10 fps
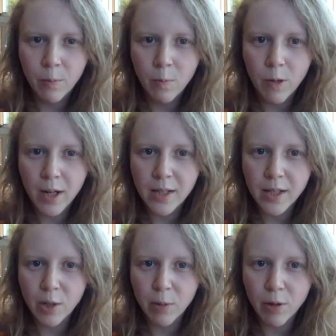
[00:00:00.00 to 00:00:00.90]
we
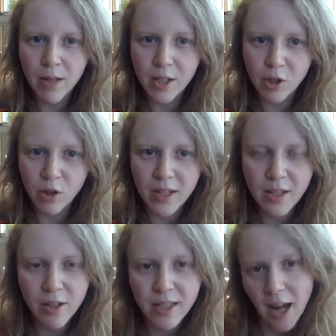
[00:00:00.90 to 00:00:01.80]
considered blue things green,
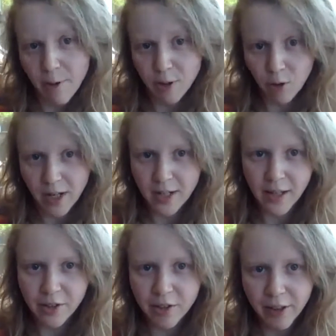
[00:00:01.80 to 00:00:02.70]
so the sky was green
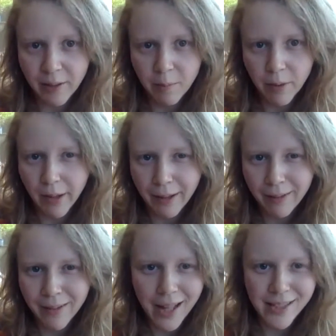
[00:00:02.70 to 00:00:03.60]
essentially, but like that